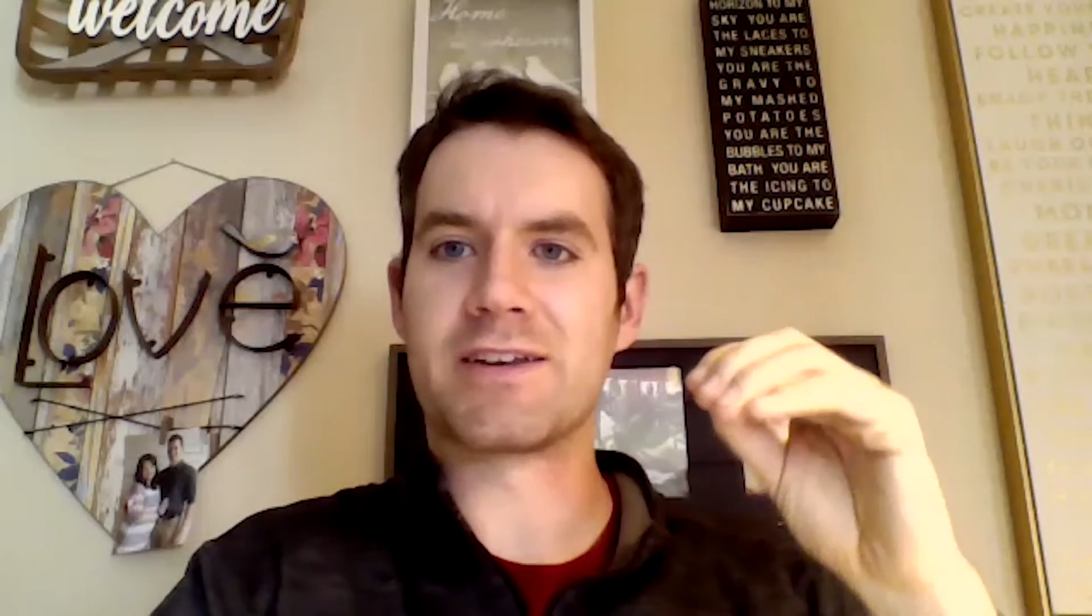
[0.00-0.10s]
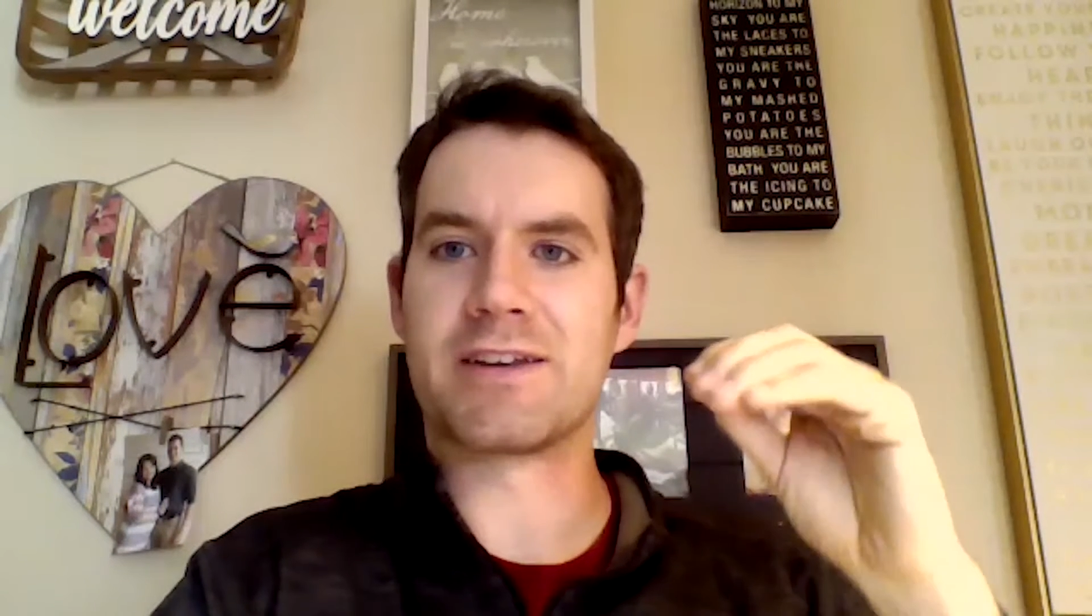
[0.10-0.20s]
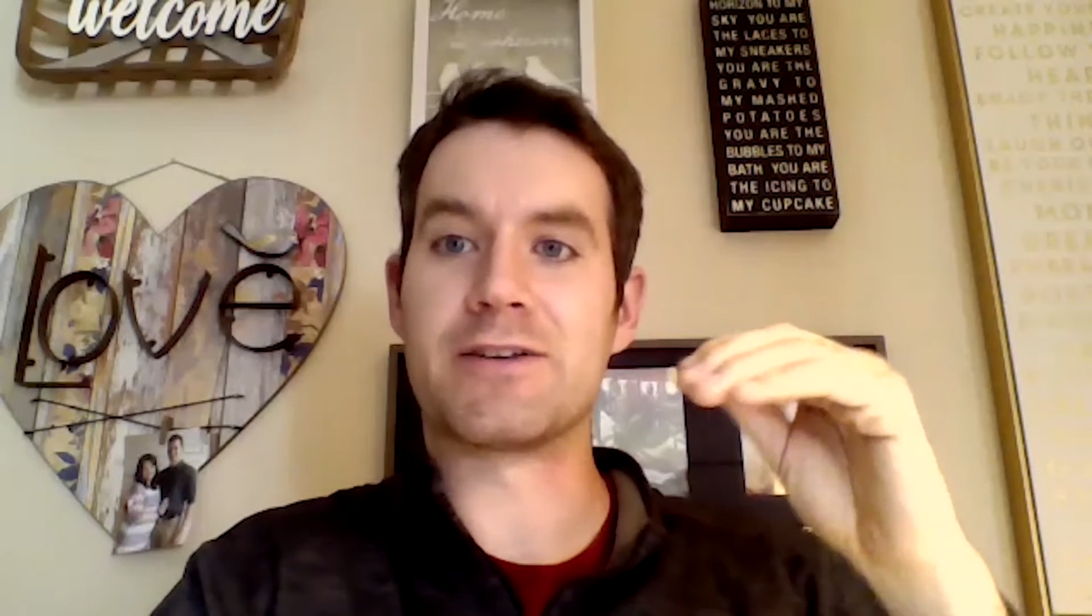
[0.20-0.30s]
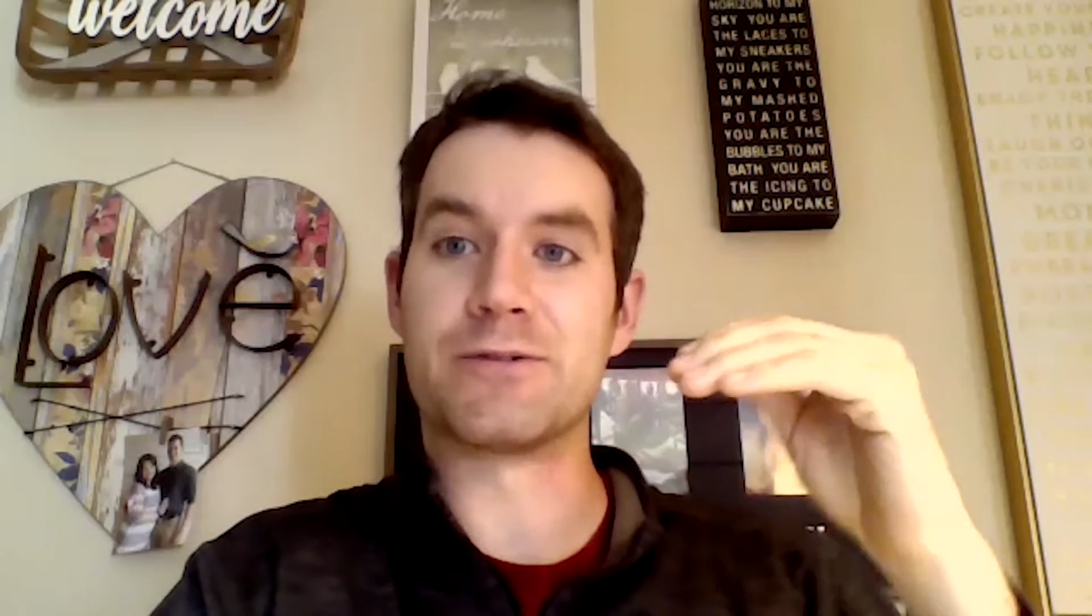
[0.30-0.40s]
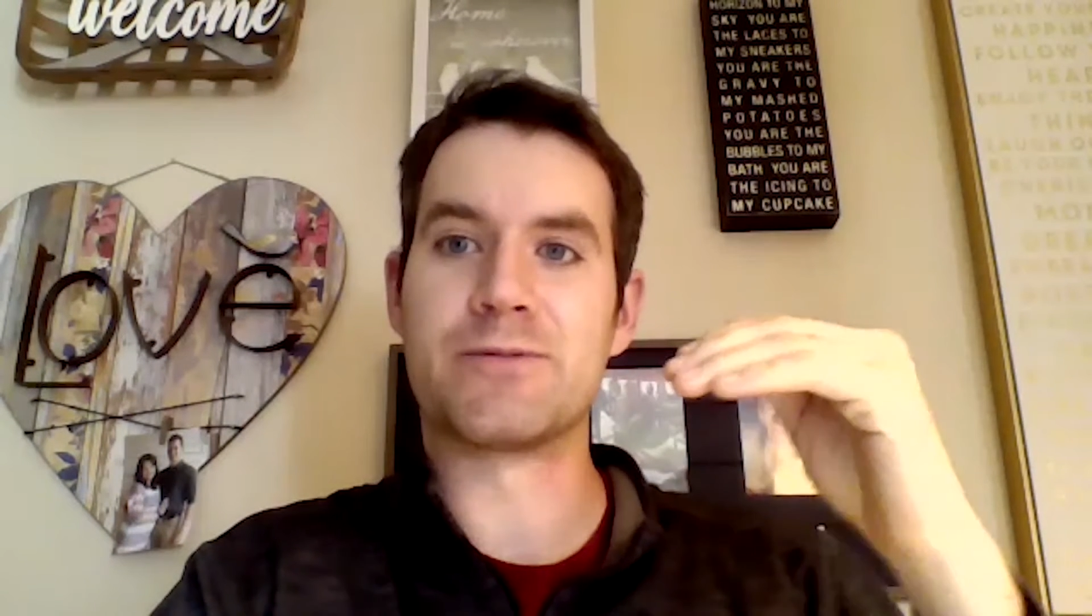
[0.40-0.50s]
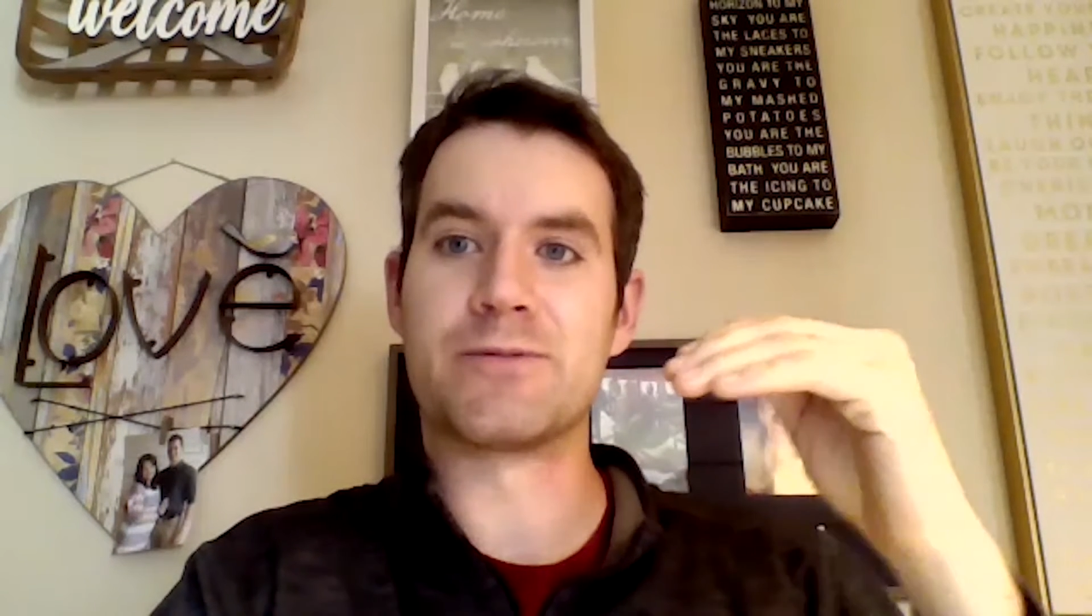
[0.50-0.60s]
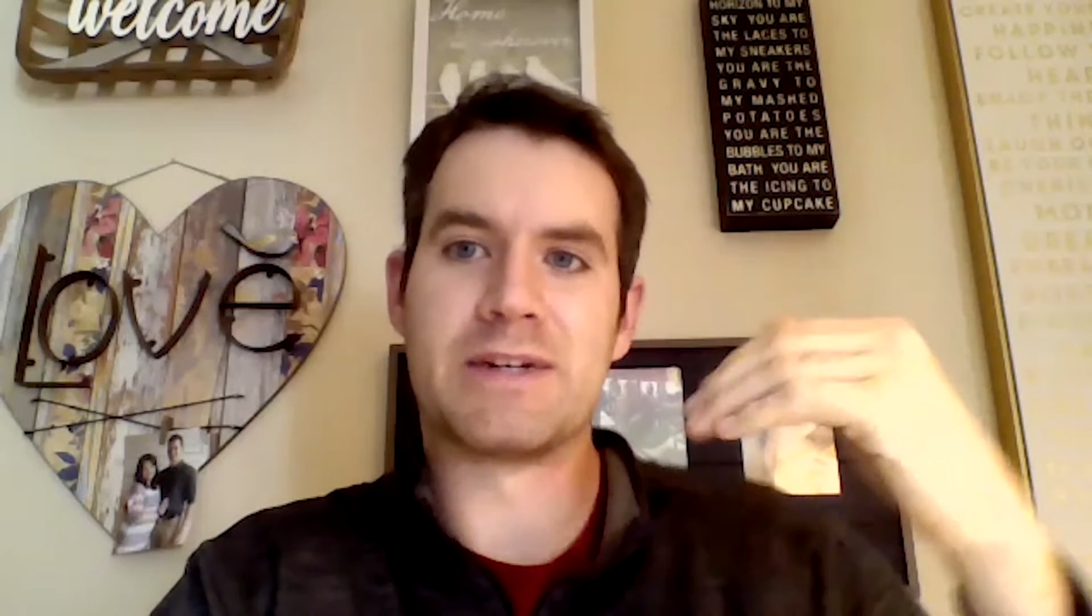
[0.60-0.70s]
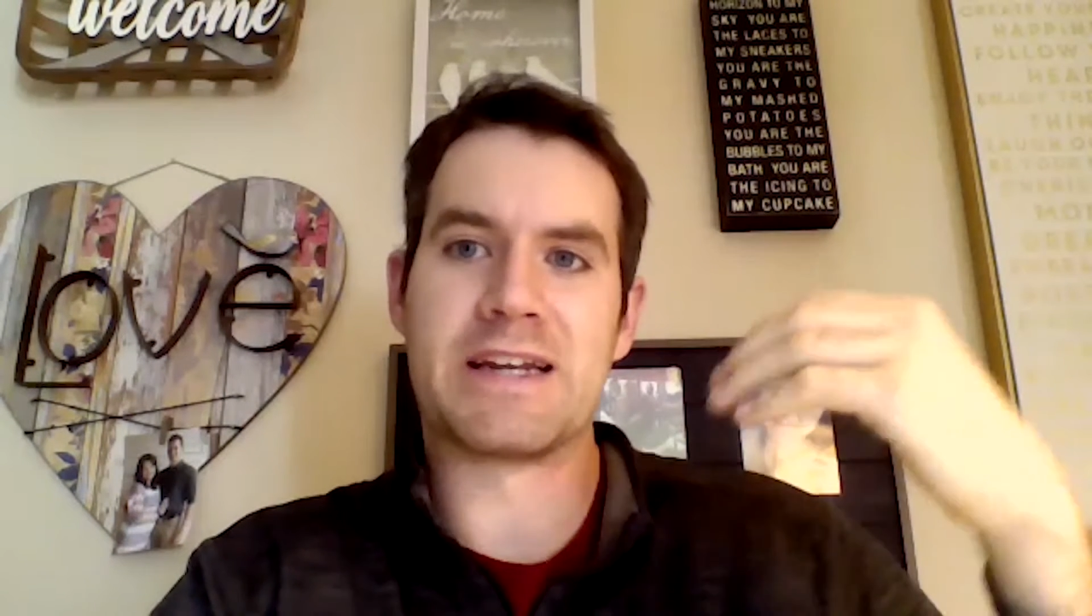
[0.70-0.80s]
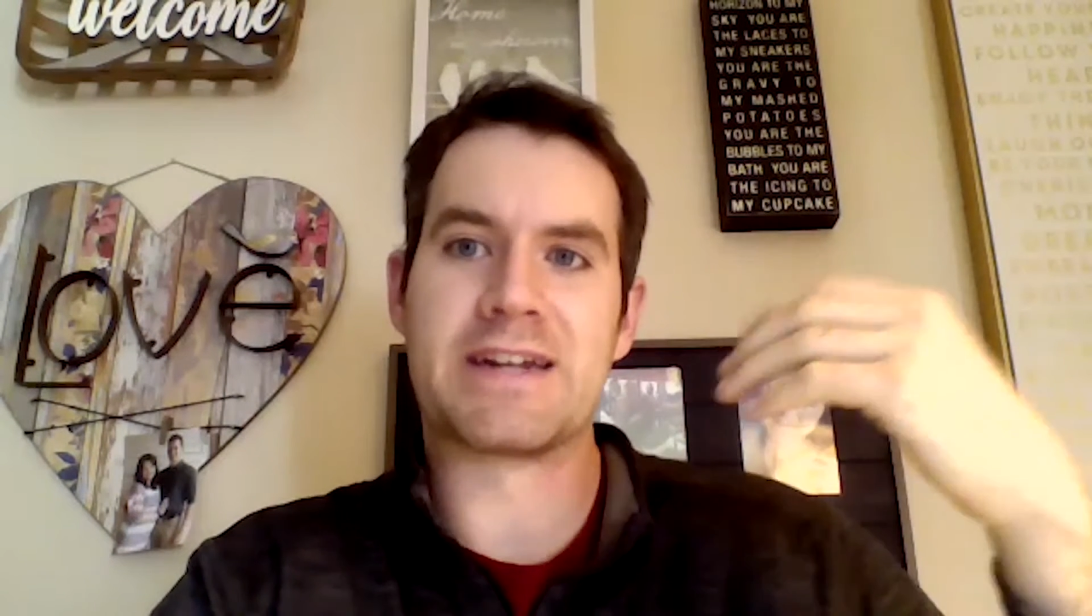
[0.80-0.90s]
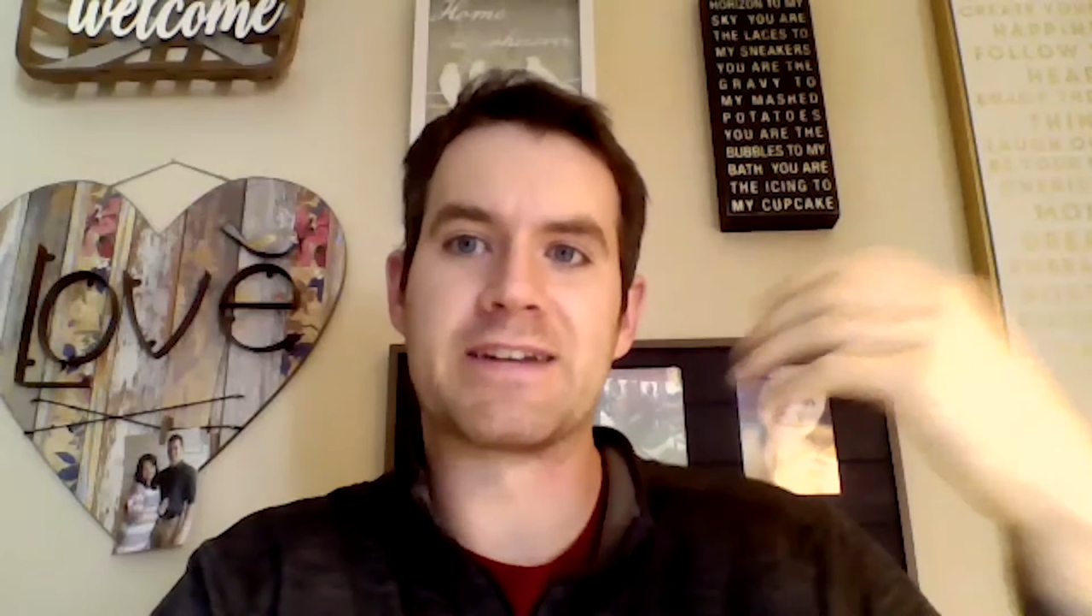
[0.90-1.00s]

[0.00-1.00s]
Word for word: you need